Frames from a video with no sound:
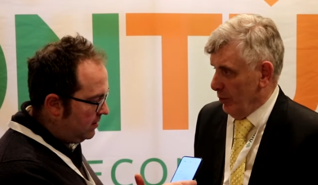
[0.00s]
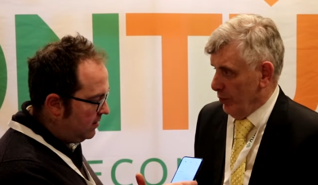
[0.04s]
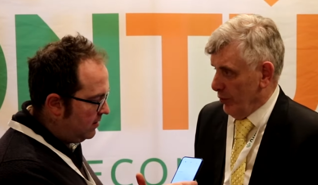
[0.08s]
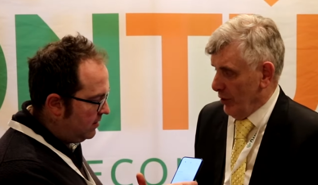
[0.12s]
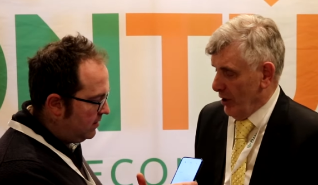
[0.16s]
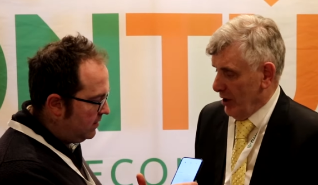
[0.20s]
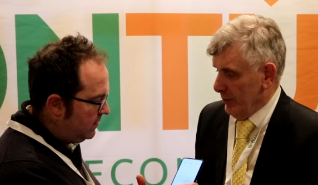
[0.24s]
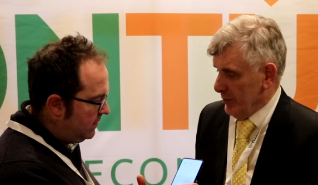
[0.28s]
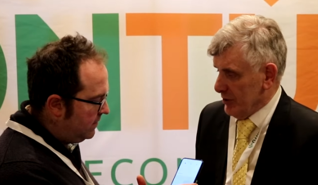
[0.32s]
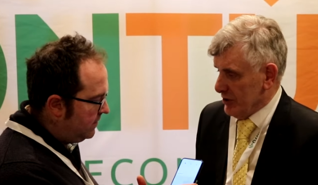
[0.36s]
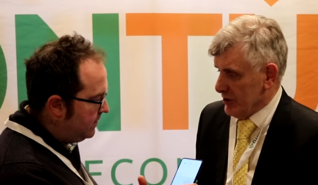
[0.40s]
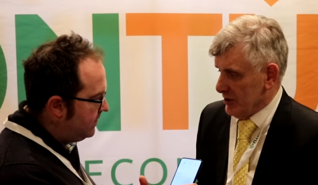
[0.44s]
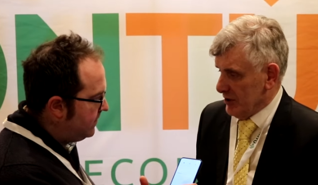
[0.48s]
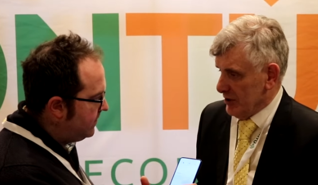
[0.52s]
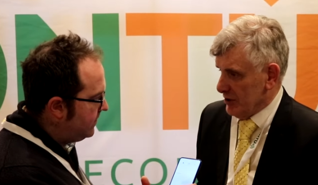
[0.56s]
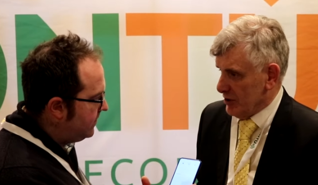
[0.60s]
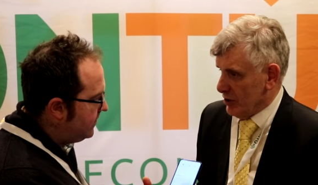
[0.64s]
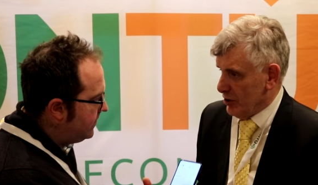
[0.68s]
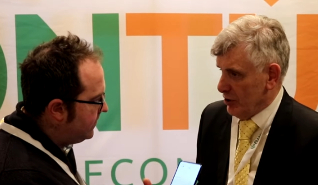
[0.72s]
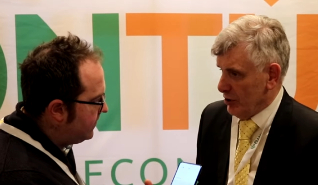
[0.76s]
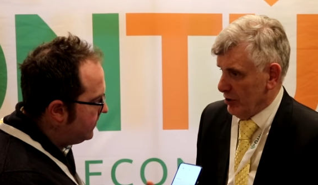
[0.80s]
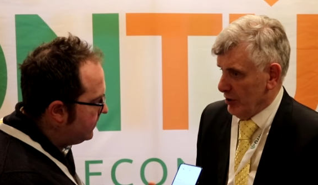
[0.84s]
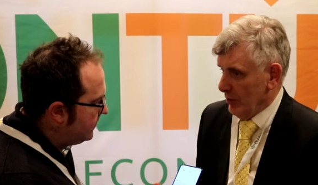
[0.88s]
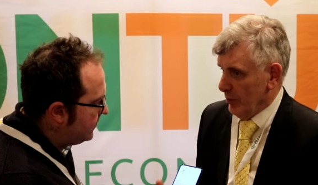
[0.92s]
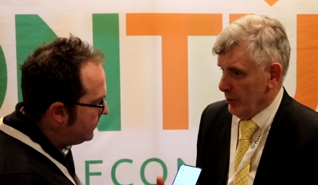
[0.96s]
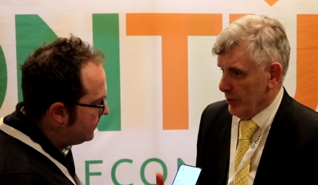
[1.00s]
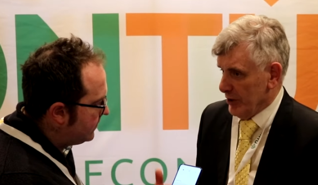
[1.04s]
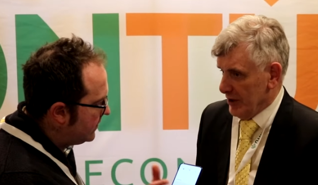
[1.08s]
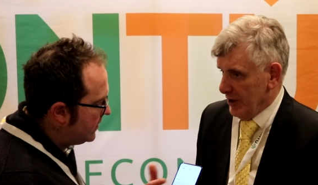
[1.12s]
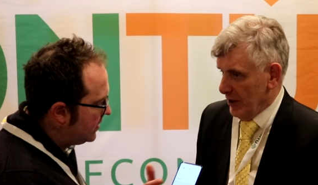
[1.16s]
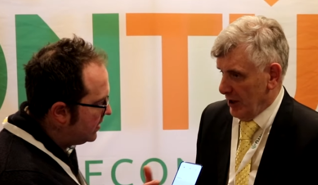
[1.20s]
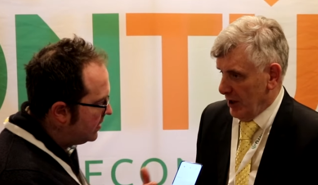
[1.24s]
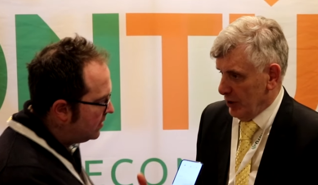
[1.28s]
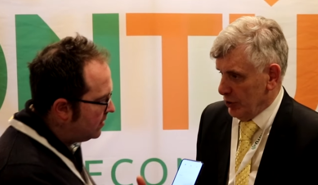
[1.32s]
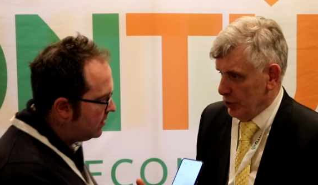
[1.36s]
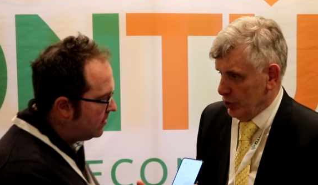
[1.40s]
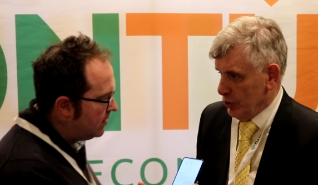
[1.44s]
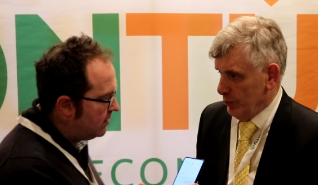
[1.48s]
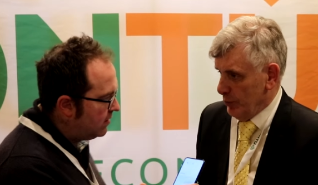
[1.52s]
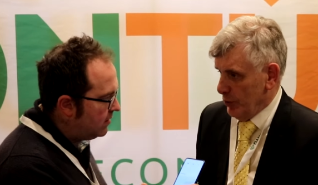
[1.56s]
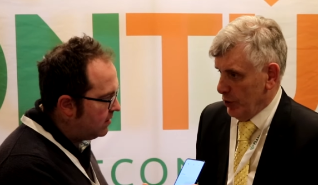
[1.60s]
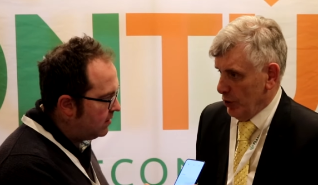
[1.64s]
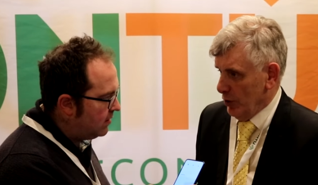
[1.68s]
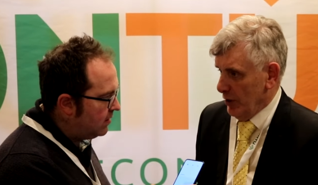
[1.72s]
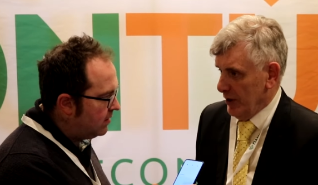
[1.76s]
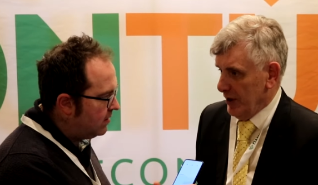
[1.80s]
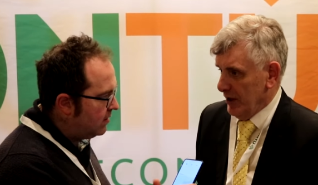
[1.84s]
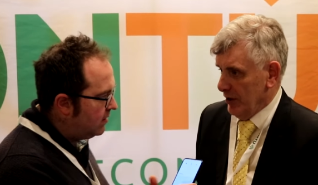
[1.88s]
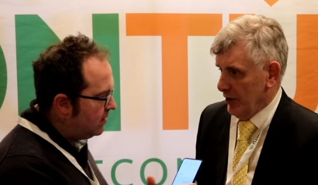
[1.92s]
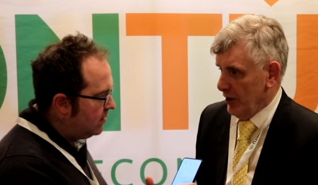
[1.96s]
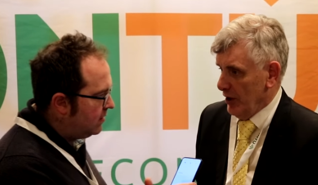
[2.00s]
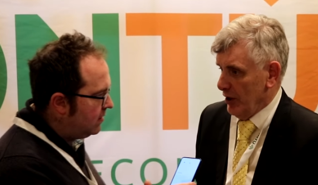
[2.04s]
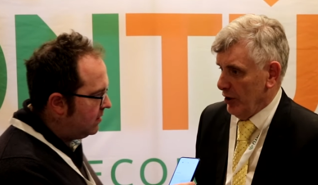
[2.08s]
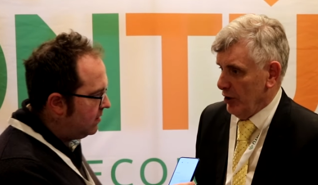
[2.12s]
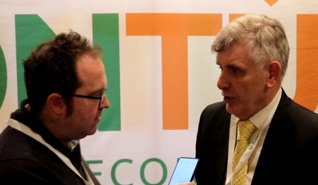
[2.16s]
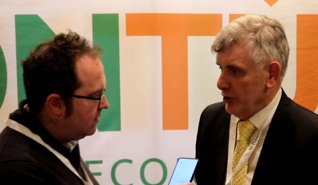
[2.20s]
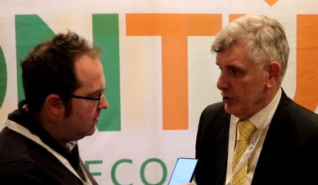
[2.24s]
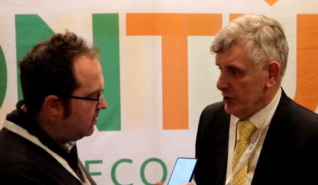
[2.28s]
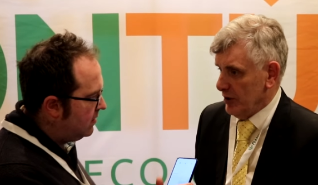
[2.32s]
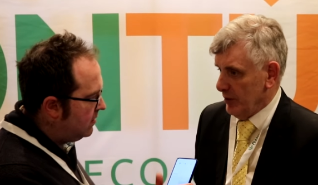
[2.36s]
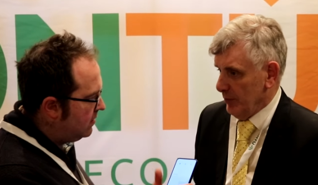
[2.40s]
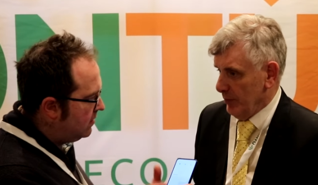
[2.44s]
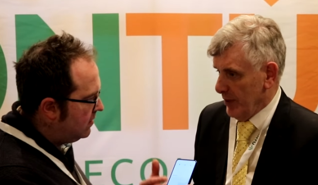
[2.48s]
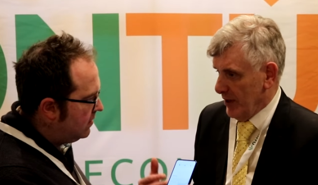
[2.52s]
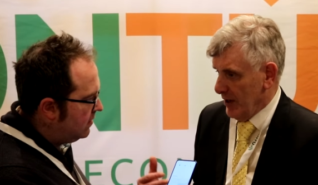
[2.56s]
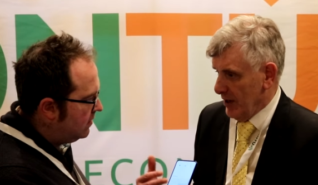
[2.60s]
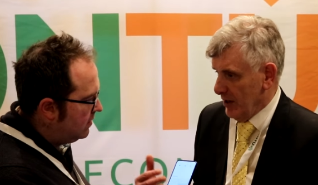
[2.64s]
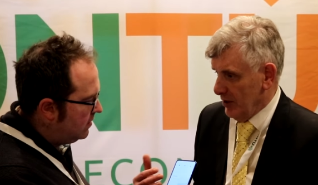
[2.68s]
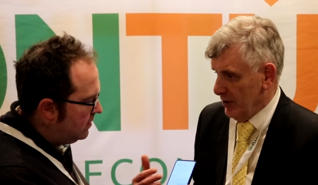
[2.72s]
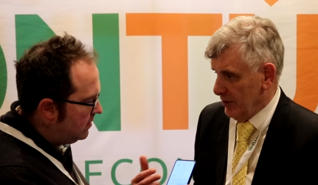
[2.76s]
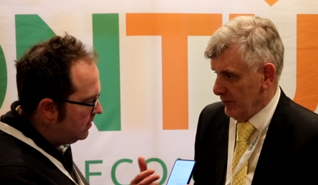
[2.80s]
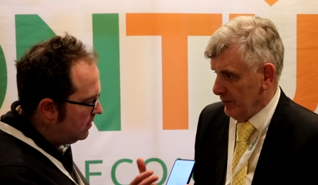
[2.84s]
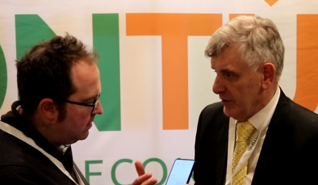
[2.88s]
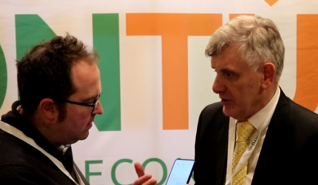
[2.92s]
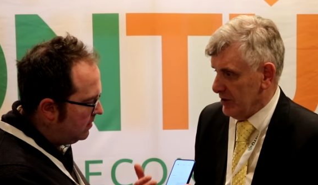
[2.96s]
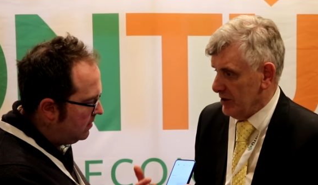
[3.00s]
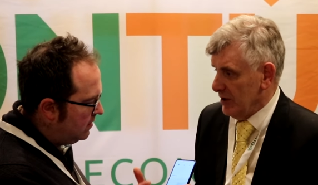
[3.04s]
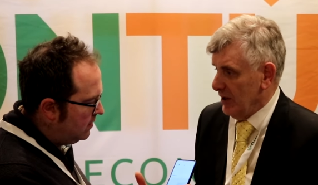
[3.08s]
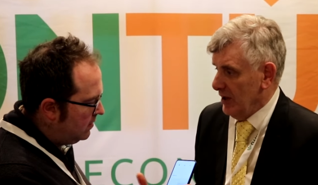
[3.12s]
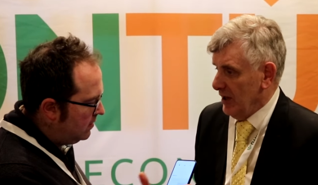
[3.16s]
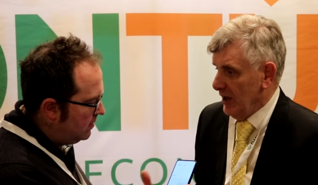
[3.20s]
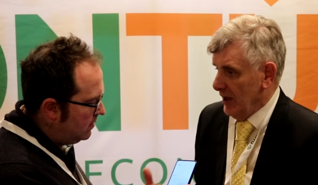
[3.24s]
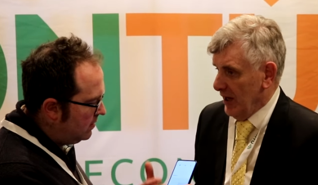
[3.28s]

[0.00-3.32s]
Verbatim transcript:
Speaker 1: promises, to, but the, purely on the housing part of it,